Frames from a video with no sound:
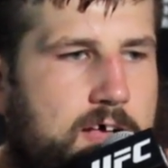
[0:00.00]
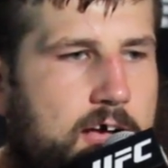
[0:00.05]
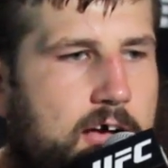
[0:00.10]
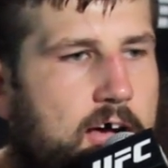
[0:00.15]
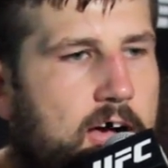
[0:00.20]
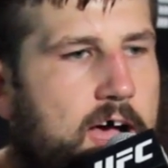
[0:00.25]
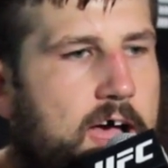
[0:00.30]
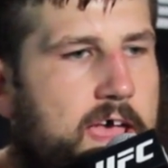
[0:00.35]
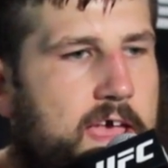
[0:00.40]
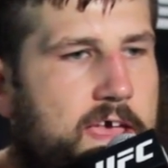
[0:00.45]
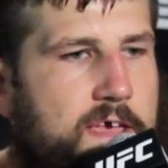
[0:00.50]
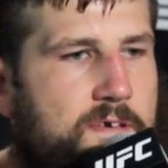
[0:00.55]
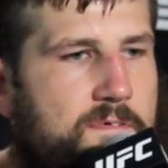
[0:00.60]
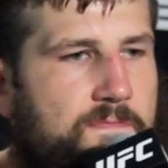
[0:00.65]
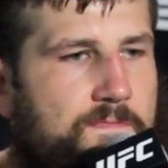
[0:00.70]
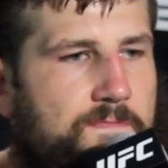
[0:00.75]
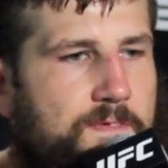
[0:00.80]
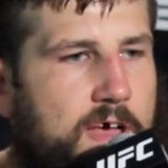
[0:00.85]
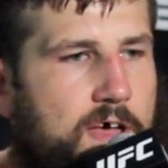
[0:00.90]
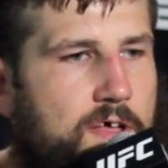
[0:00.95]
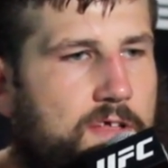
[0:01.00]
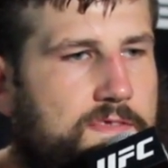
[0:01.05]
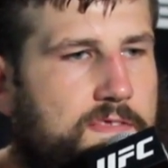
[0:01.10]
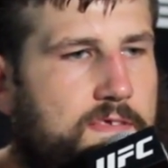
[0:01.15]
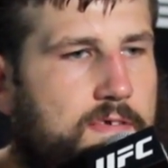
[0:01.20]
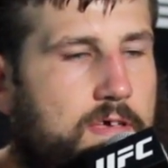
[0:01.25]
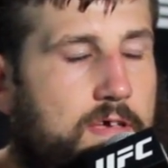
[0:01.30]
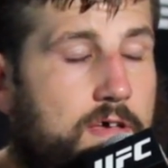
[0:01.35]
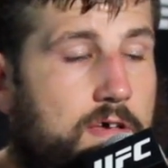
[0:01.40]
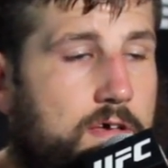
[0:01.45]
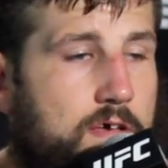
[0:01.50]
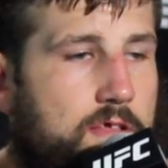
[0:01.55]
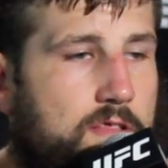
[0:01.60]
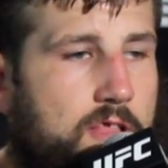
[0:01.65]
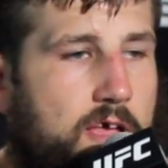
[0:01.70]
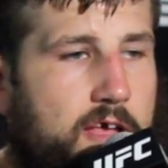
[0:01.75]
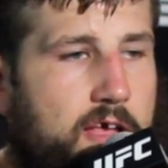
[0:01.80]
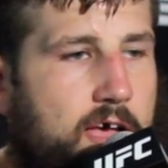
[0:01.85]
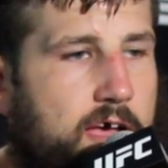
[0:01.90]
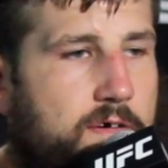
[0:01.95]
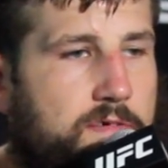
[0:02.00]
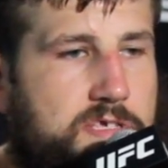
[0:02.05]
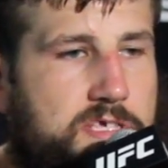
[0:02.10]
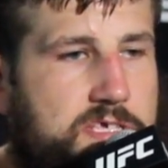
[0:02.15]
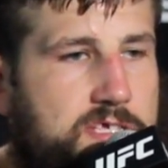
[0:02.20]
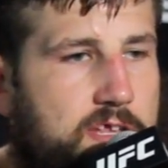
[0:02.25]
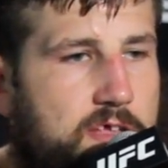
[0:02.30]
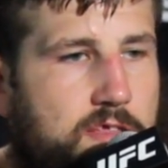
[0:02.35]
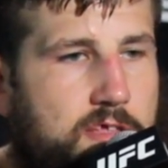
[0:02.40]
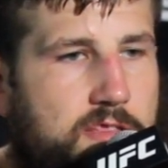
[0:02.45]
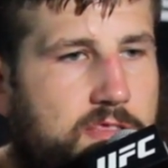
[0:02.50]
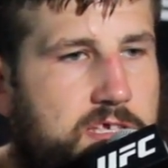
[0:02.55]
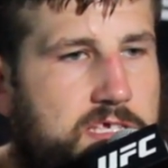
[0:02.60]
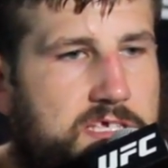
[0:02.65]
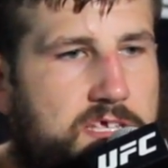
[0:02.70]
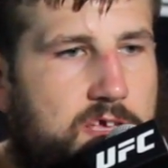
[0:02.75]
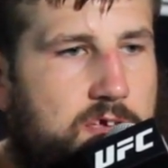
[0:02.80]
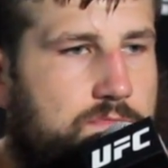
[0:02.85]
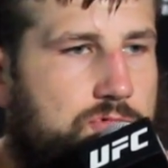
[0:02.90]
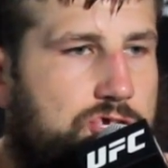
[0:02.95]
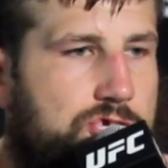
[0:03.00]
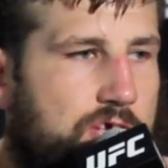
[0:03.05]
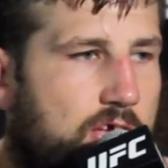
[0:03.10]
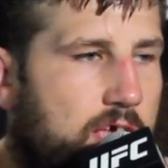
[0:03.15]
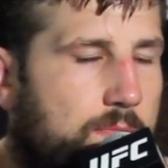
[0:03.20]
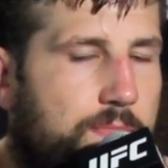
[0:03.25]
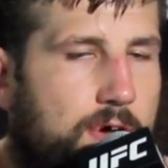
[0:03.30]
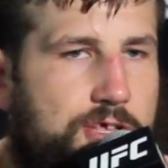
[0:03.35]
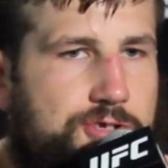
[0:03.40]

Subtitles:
I felt like I was still in the same shape.